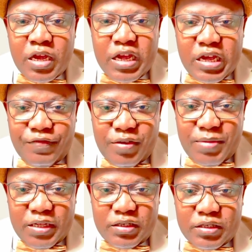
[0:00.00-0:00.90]

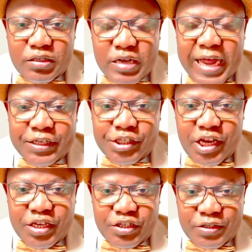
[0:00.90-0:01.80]
Governments are
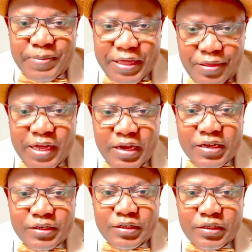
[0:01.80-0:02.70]
changed by
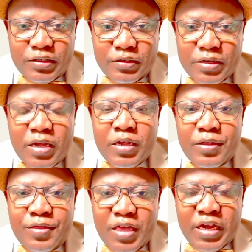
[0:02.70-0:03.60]
thinkers.
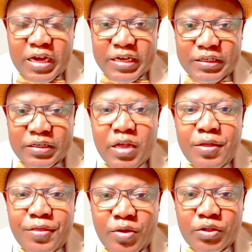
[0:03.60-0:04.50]
Thinkers
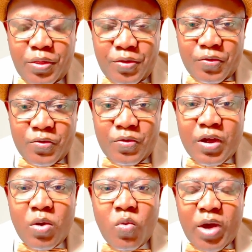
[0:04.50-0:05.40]
thought through
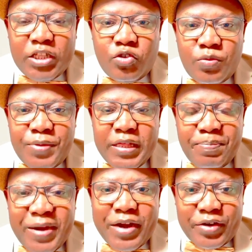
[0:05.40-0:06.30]
what would be the
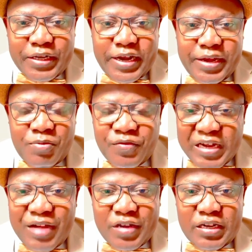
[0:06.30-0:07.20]
paradigm of
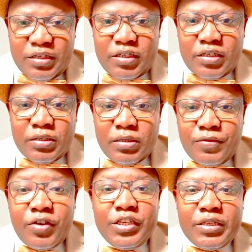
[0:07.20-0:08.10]
governance.
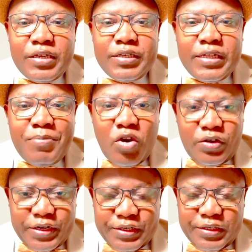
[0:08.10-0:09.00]
For instance,
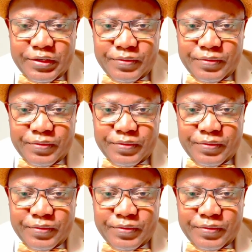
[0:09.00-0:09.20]
democracy.